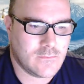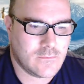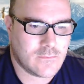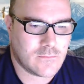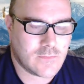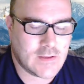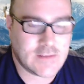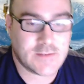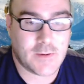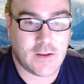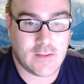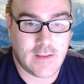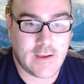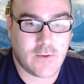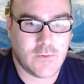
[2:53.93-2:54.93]
things about
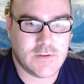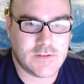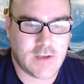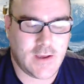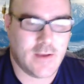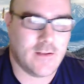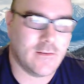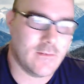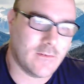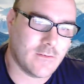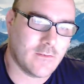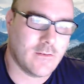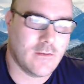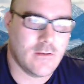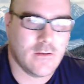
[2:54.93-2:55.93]
language and
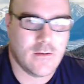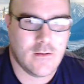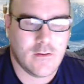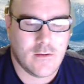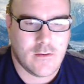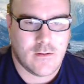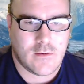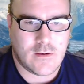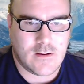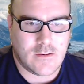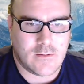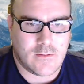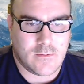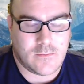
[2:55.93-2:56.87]
the